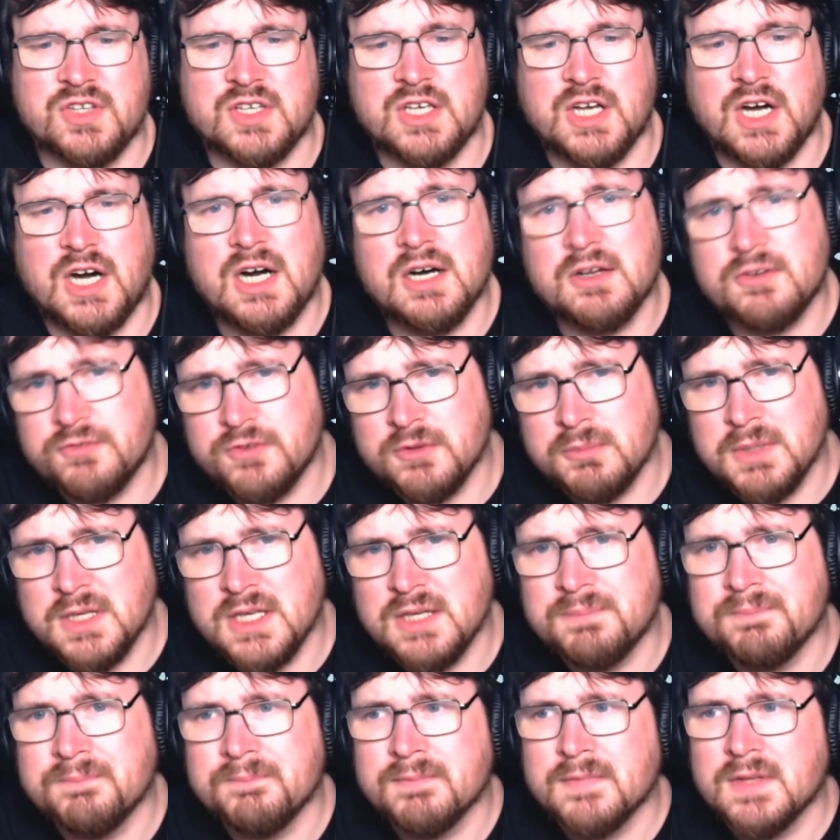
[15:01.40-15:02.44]
got for
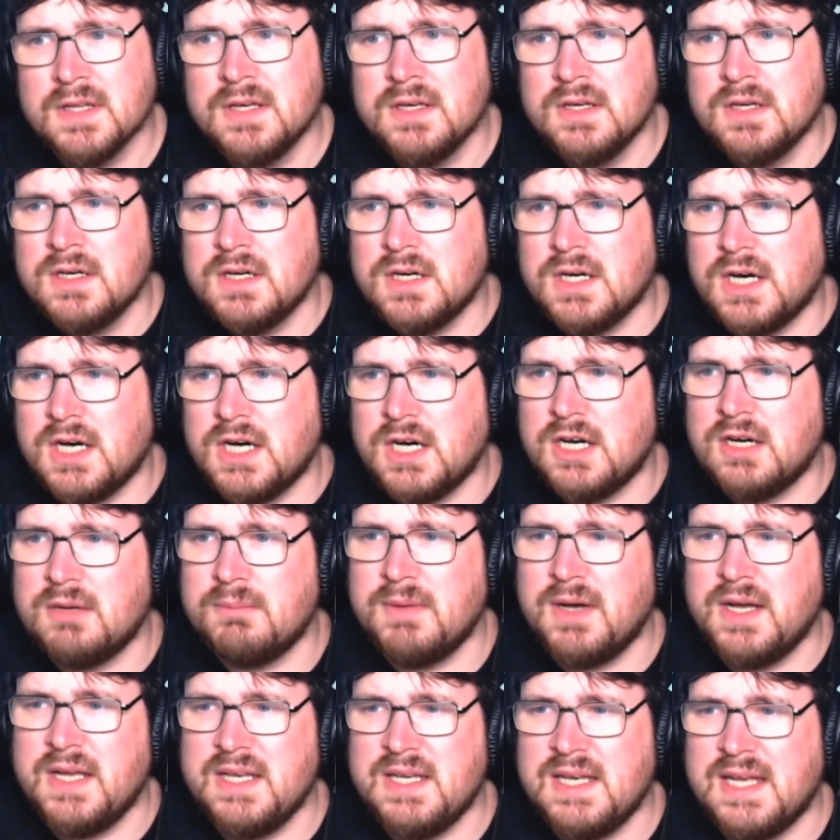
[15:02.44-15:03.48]
me. Um,
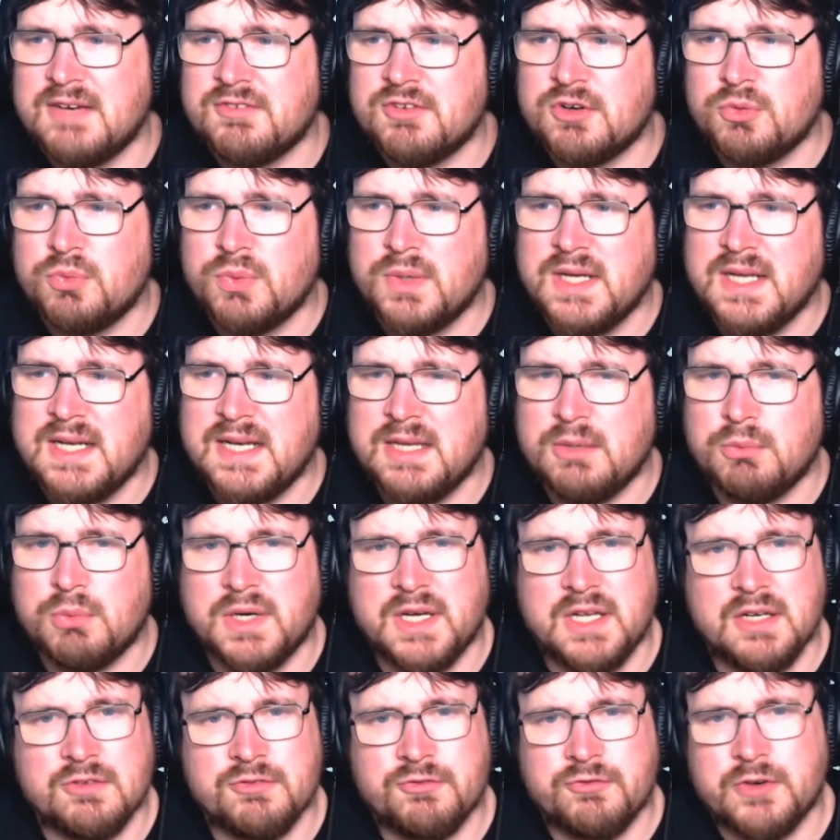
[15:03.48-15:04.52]
it never really
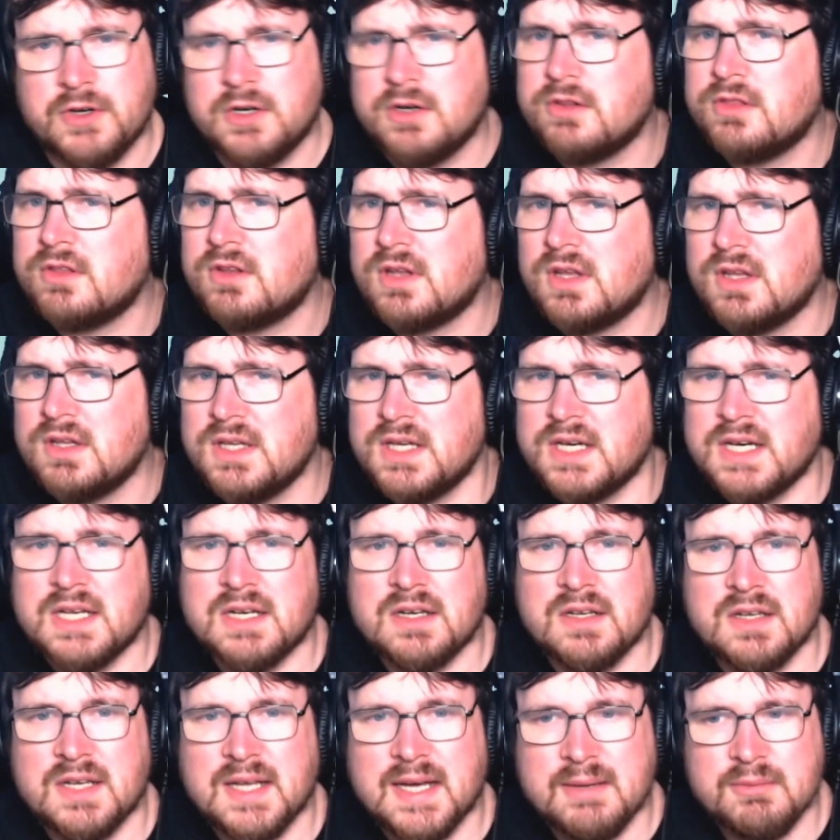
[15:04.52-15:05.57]
went further than that,
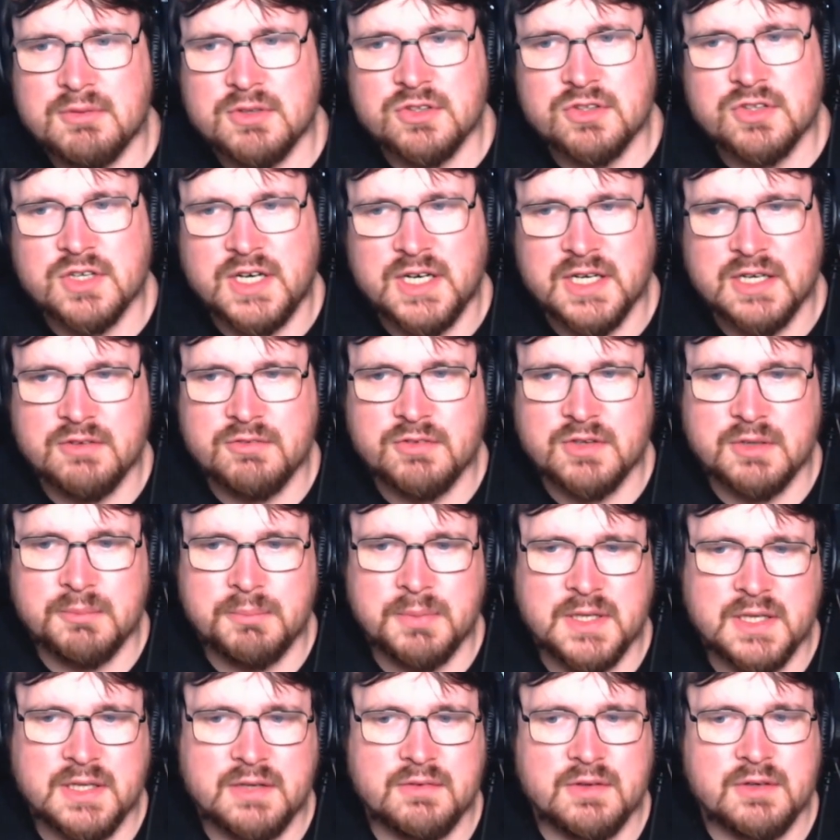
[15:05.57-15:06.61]
and that was kind of an, a
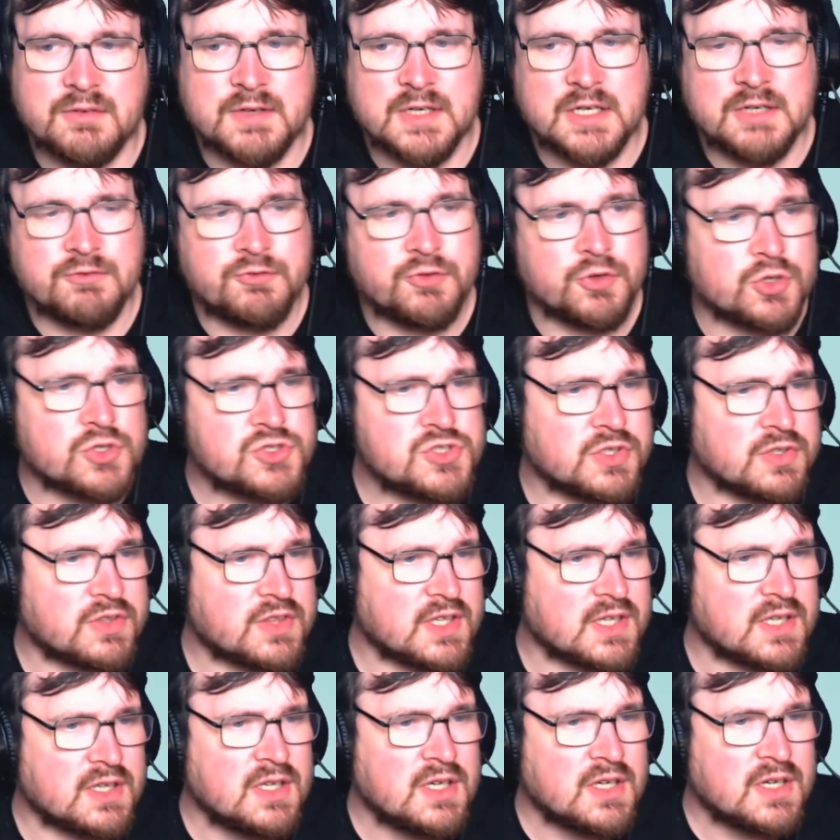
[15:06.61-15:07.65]
bit of an unfortunate
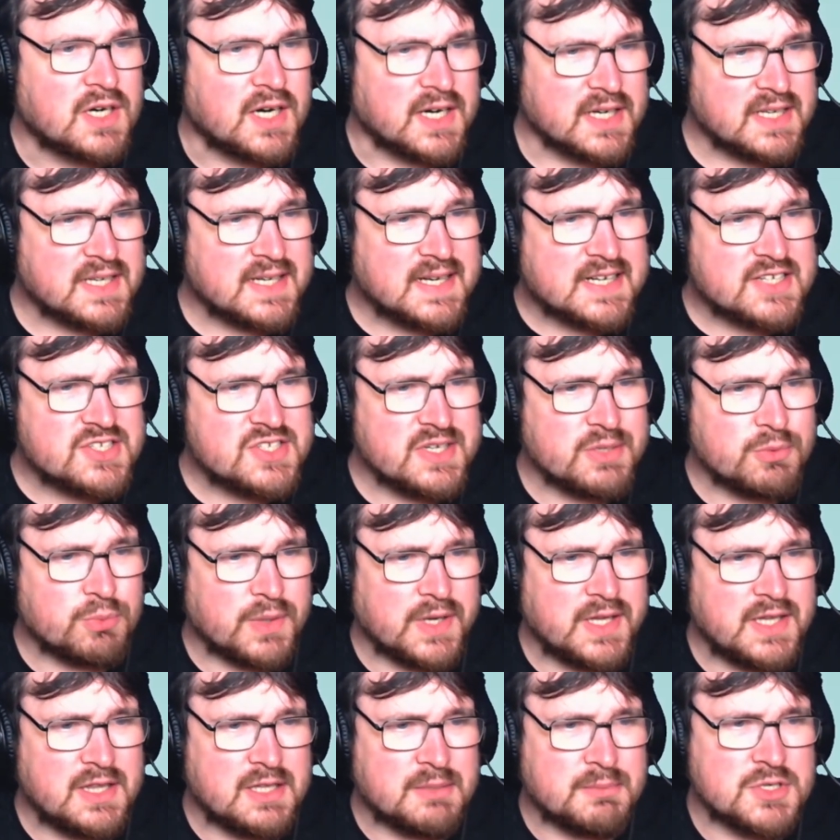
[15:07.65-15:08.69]
thing. I did actually
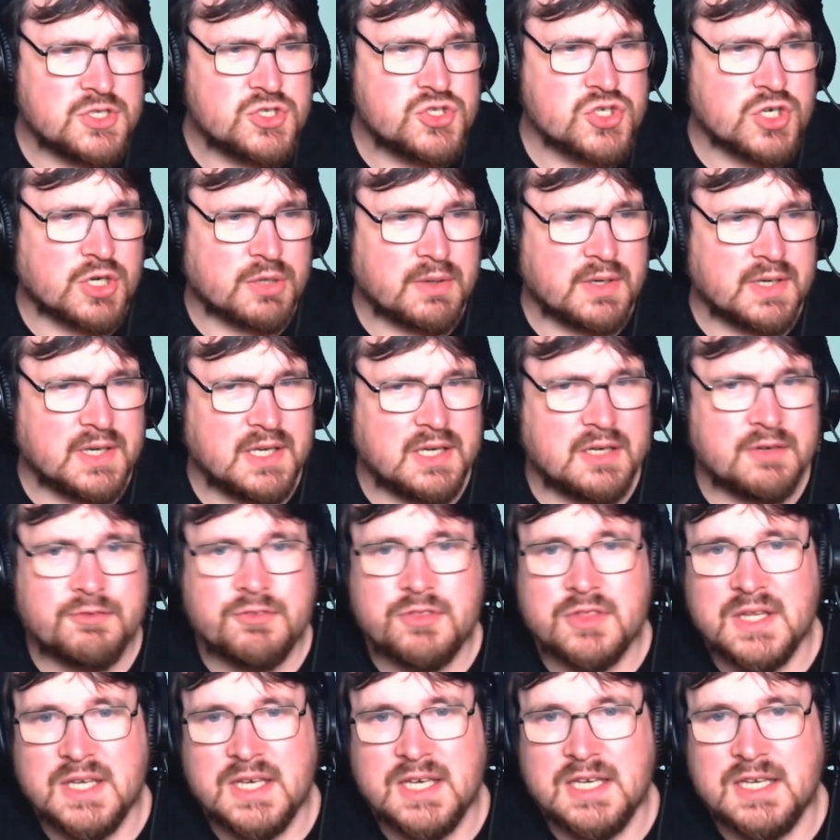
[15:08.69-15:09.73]
win the majority of
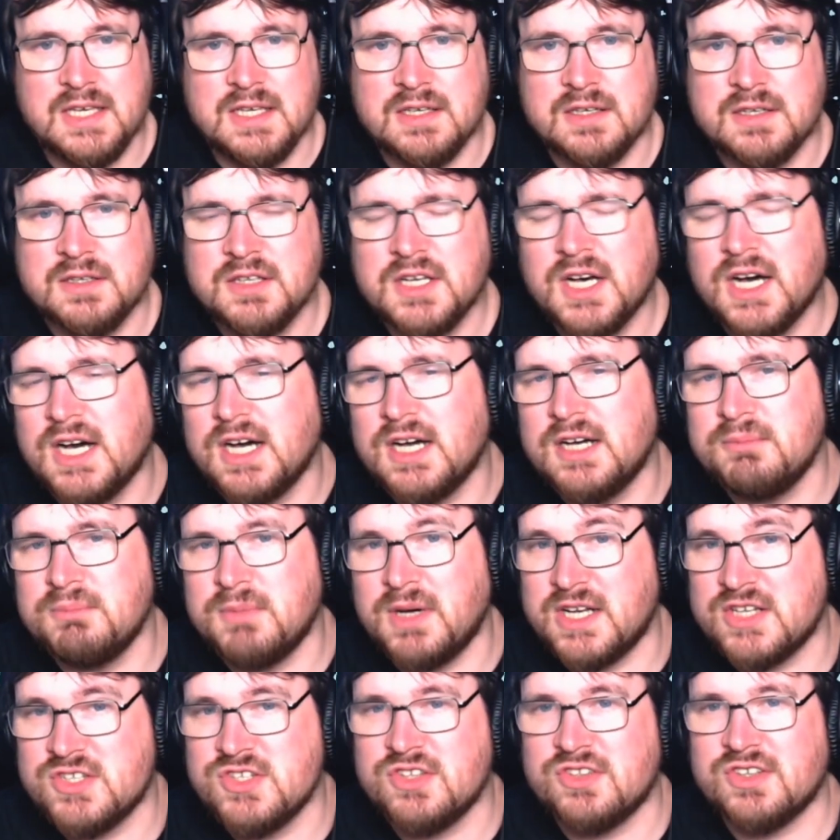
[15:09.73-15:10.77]
the uh,
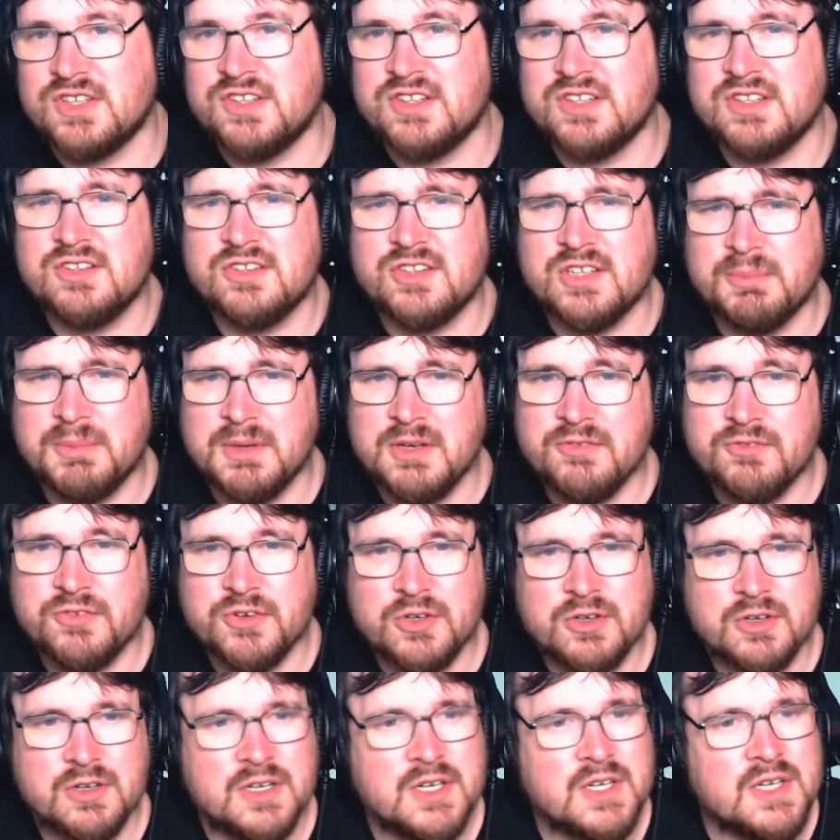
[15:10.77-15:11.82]
matches I did sub in
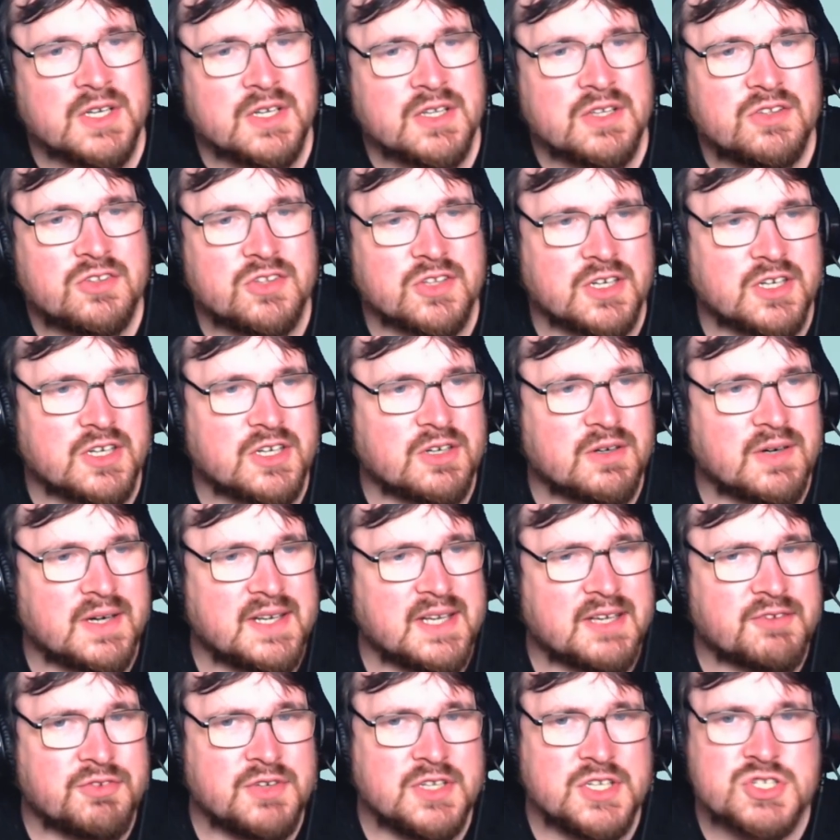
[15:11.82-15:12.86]
for, so I
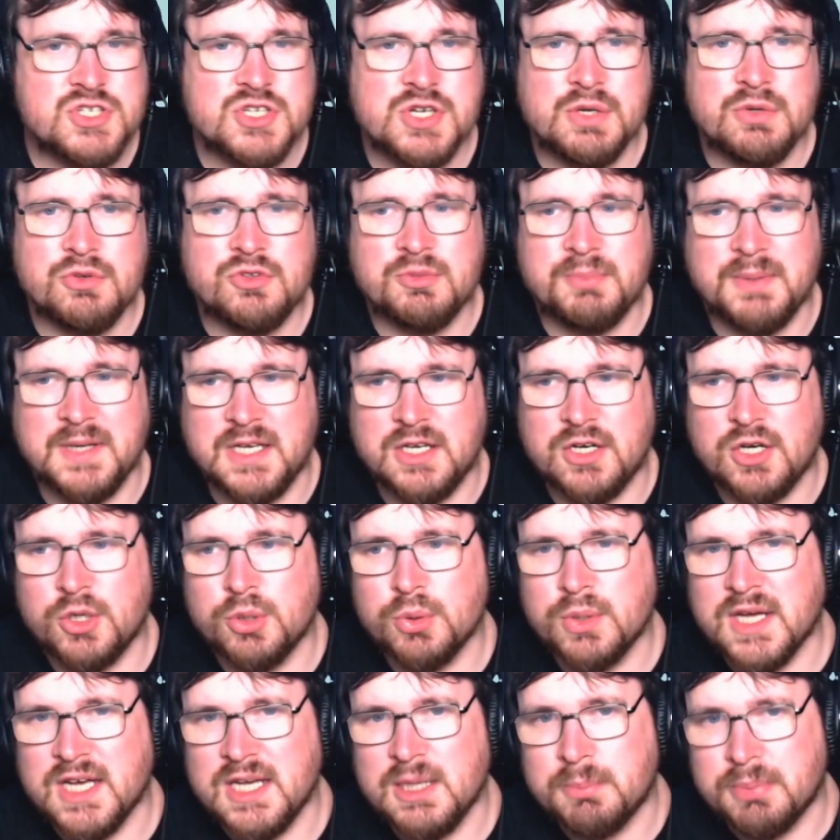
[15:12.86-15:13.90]
definitely showed to be an
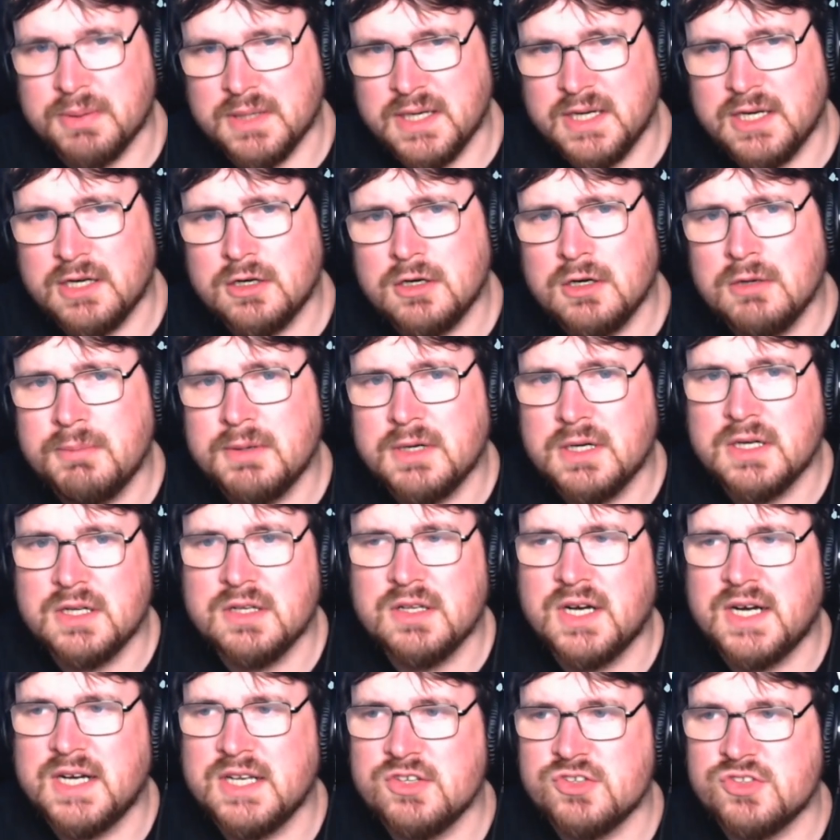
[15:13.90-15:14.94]
okay player, but
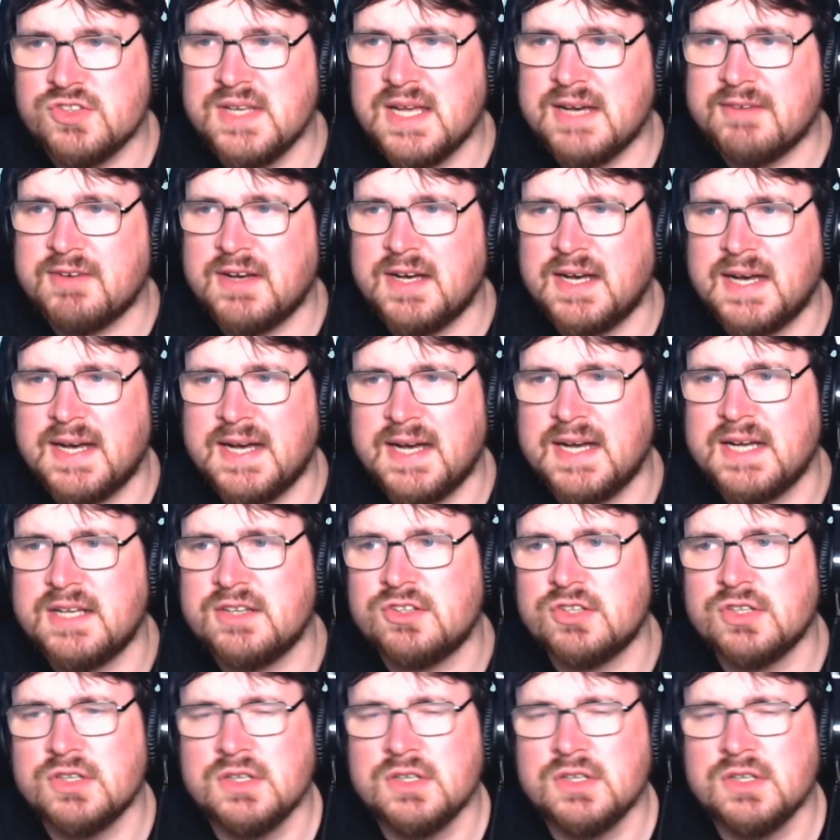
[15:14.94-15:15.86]
I just never had